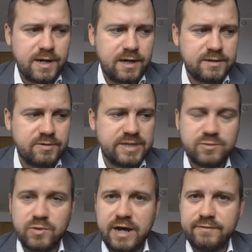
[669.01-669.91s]
and the
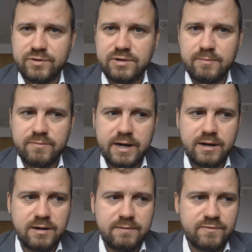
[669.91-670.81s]
rest would have to come
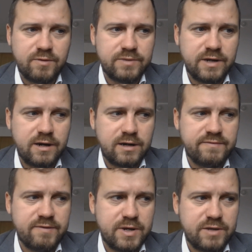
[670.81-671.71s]
from the
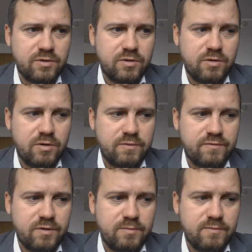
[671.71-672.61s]
government or
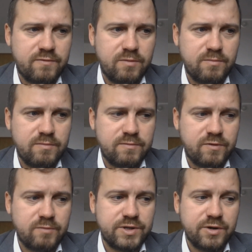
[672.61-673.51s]

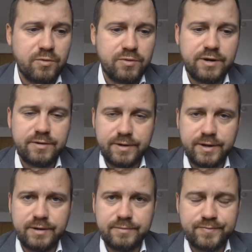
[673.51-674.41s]
from the
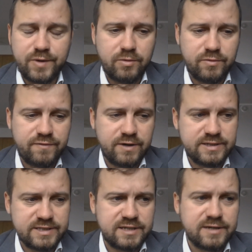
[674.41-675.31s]
own
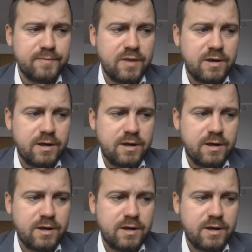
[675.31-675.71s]
funding.